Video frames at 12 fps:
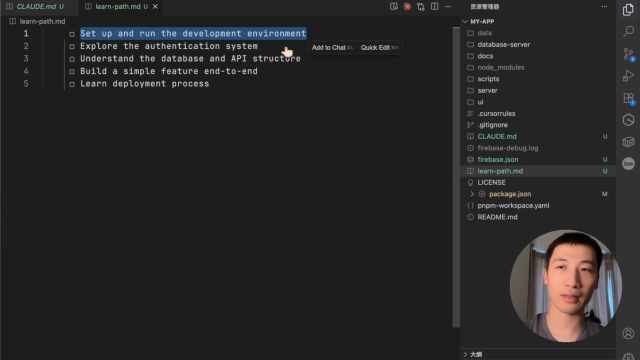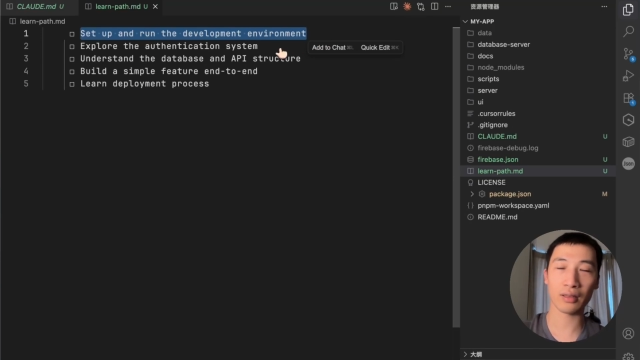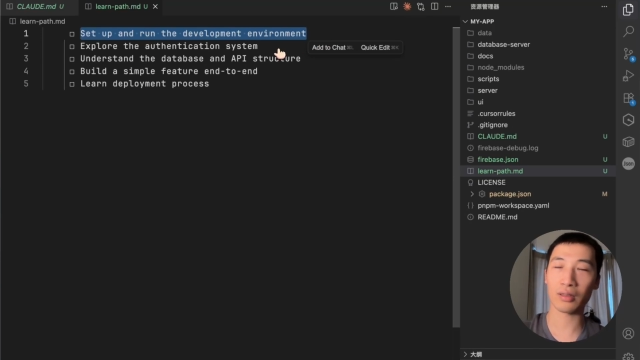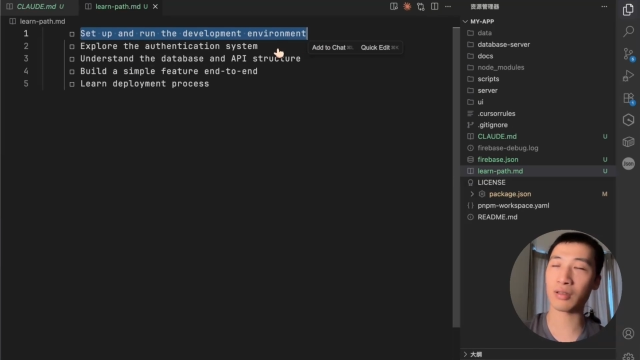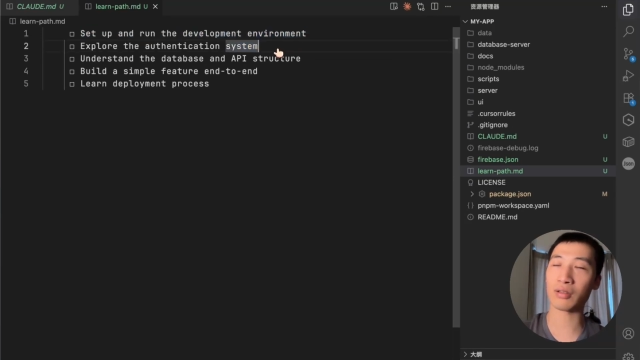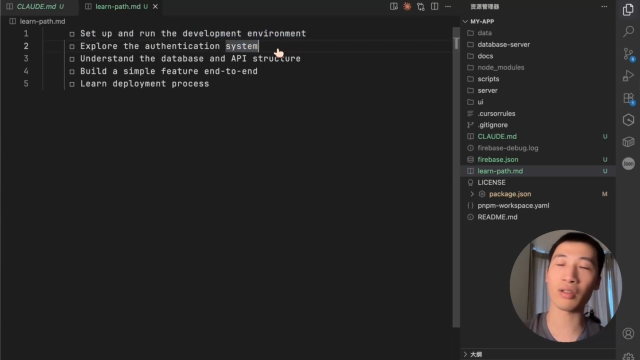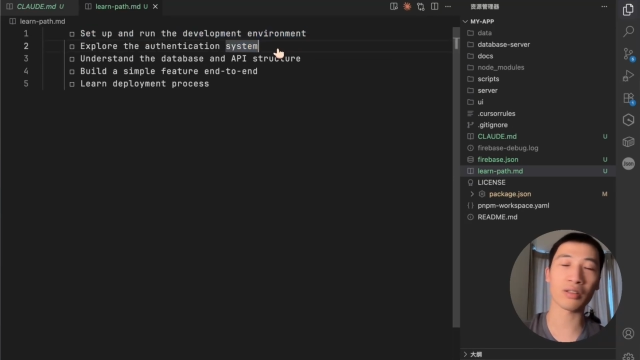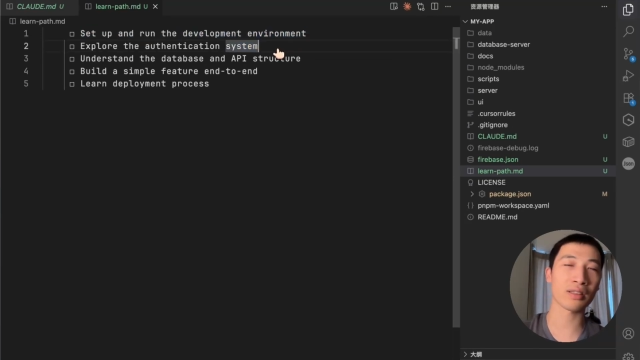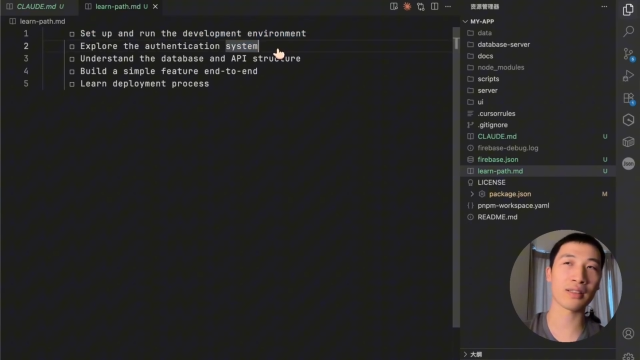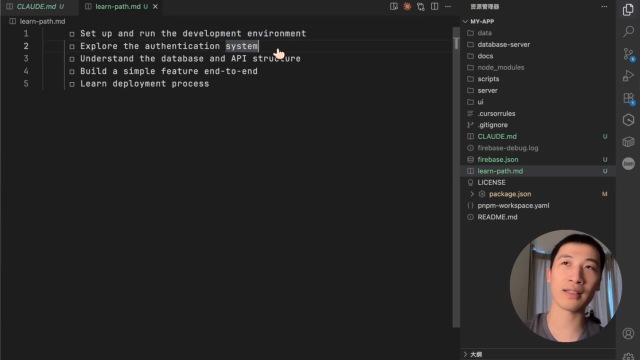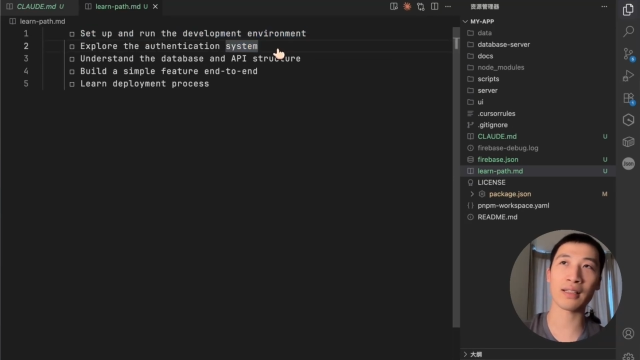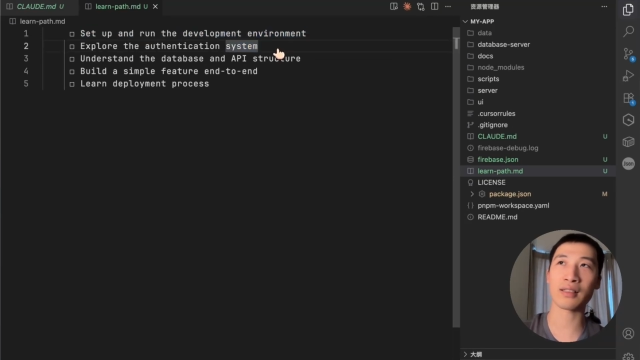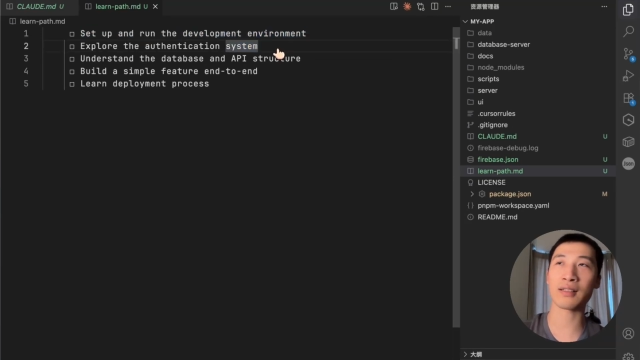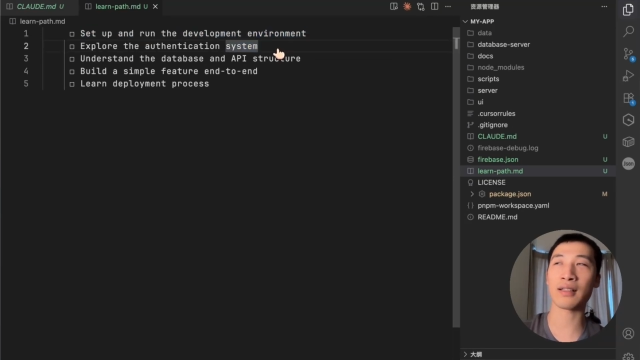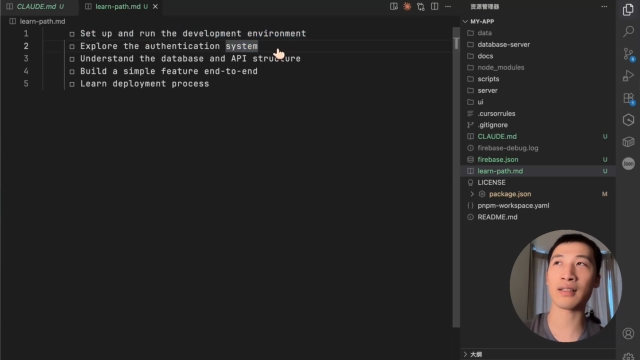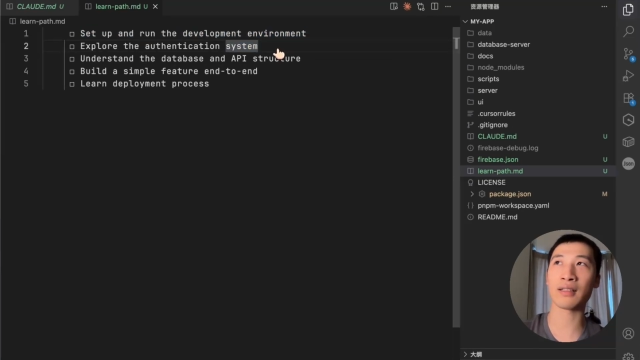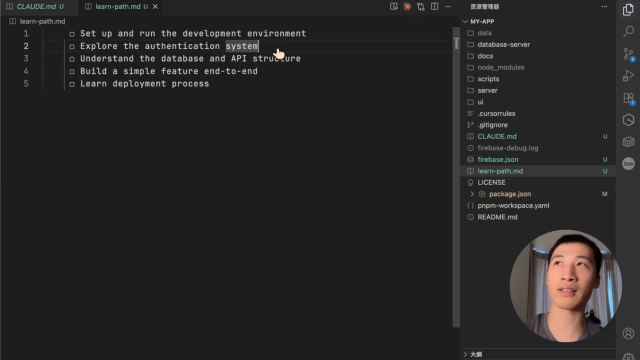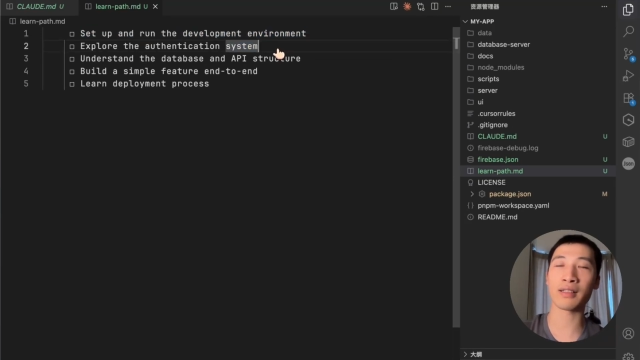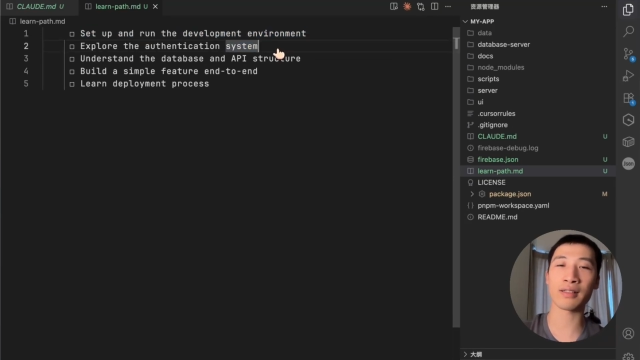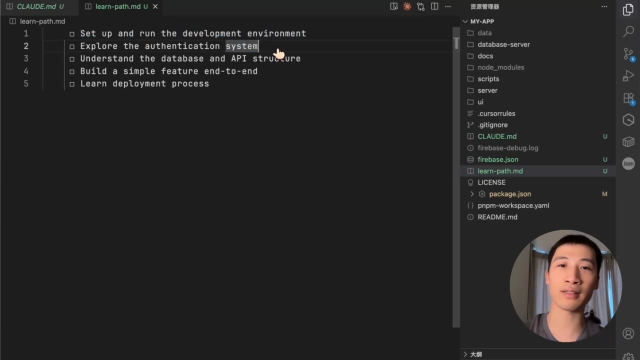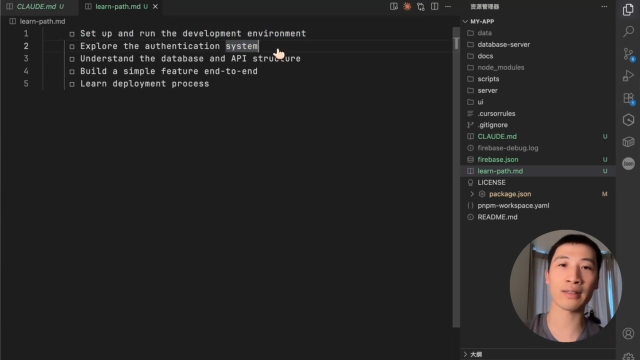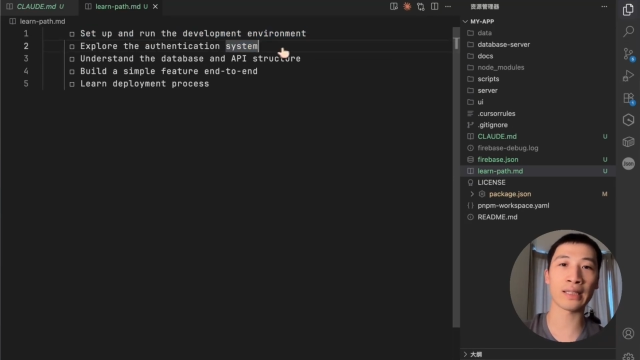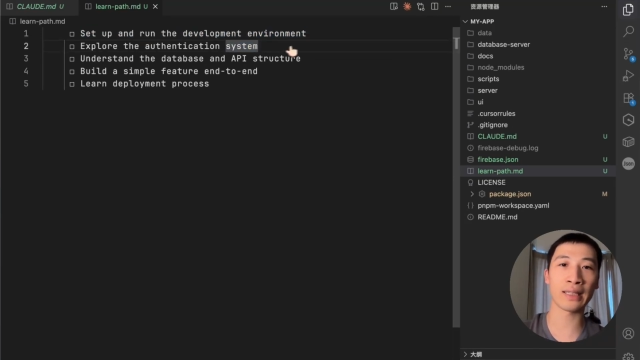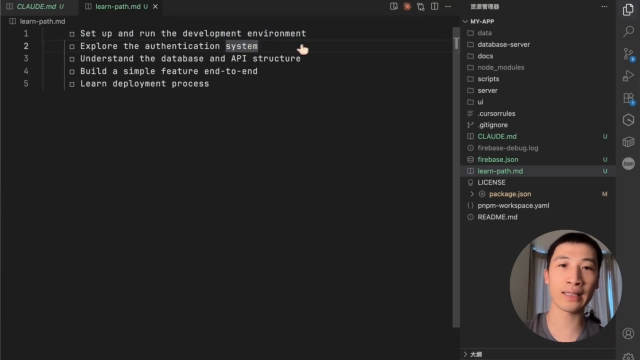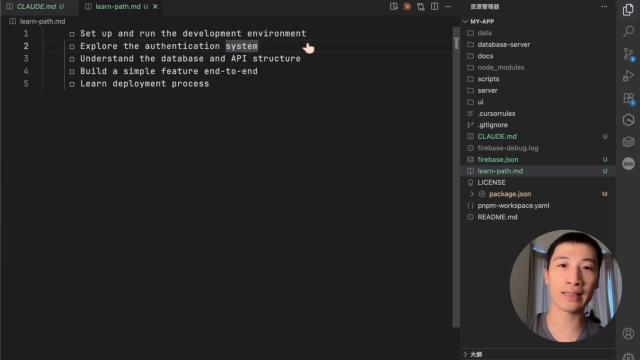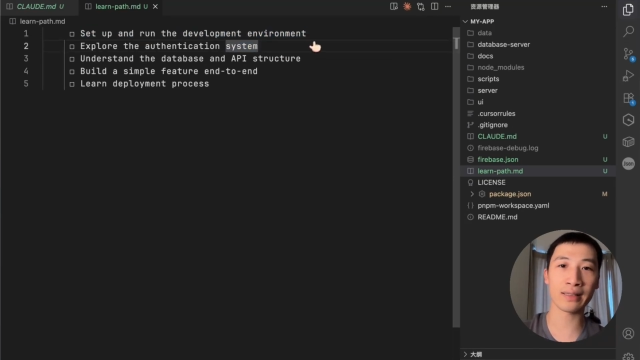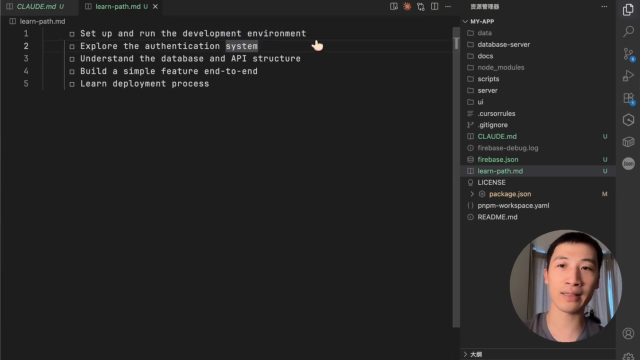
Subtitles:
Not /9. Is a delete